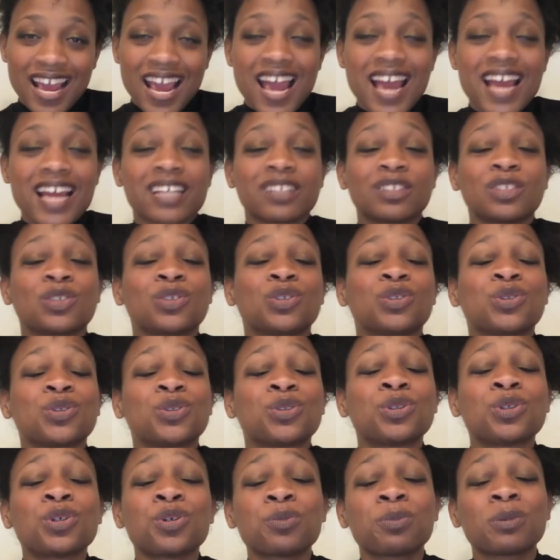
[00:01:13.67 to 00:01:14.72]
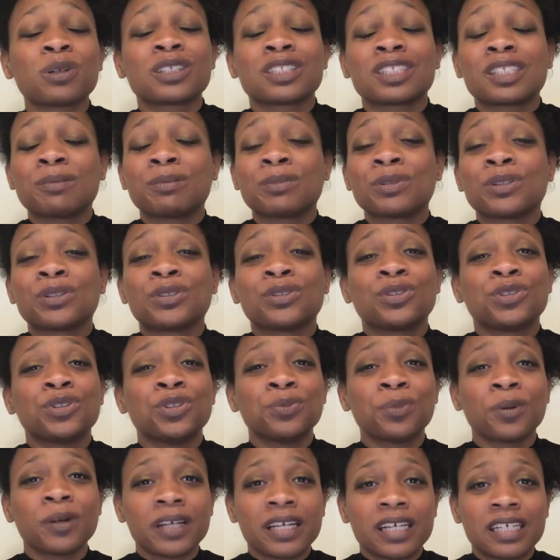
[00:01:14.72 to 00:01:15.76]
It's super simple, it's
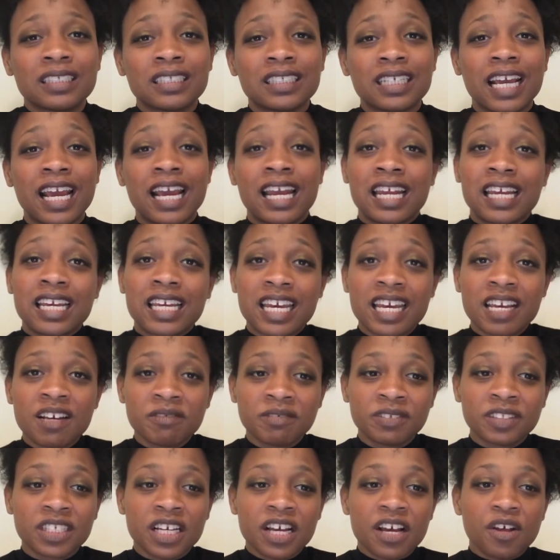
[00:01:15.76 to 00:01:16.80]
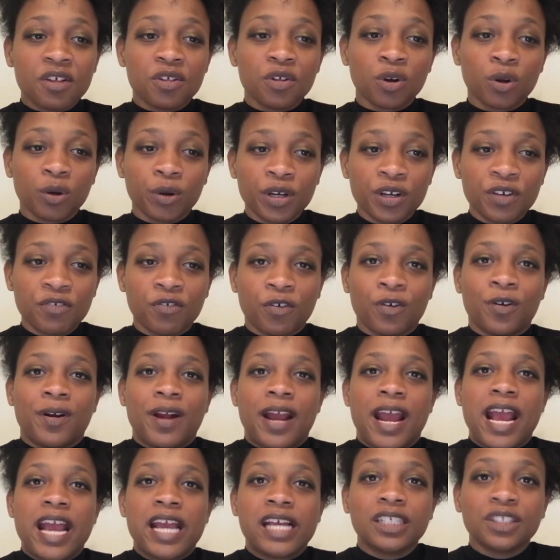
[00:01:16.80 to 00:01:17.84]
super easy, and it gives the griever
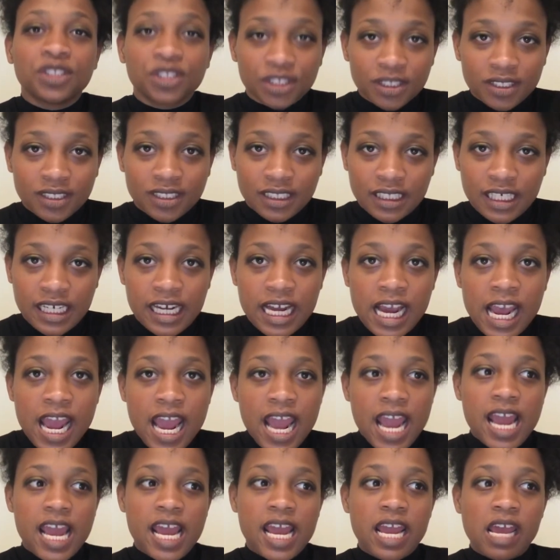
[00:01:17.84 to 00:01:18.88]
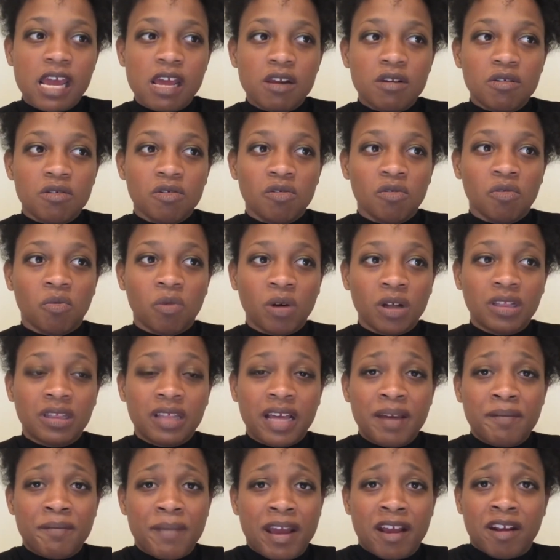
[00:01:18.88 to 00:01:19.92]
agency in what
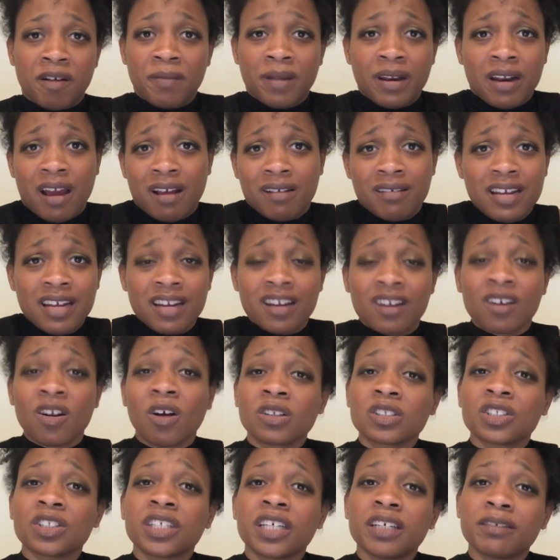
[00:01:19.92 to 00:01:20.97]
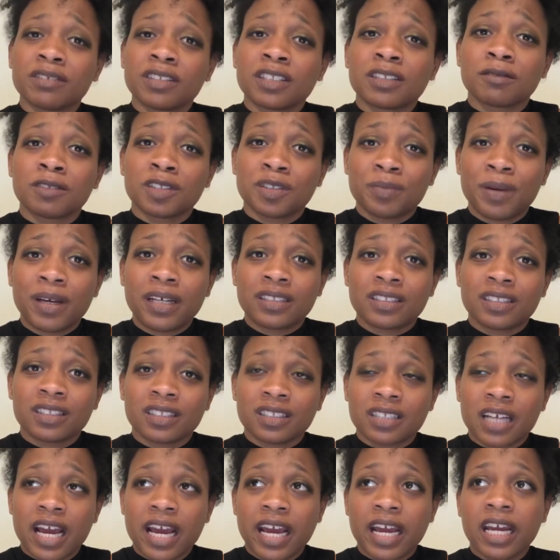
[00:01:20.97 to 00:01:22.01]
they may or may not need. It also gives them space to
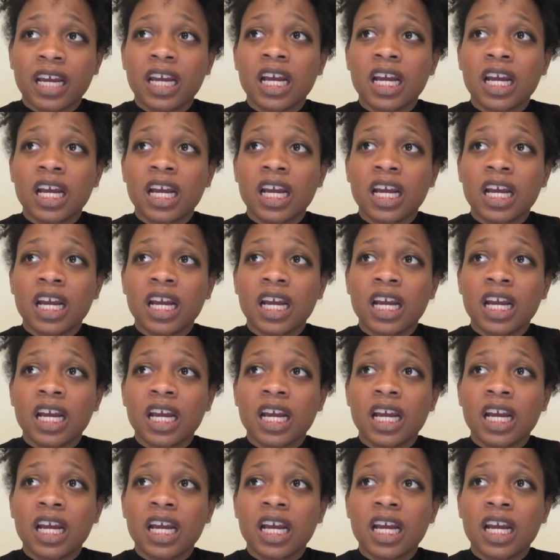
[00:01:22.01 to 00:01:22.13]
say,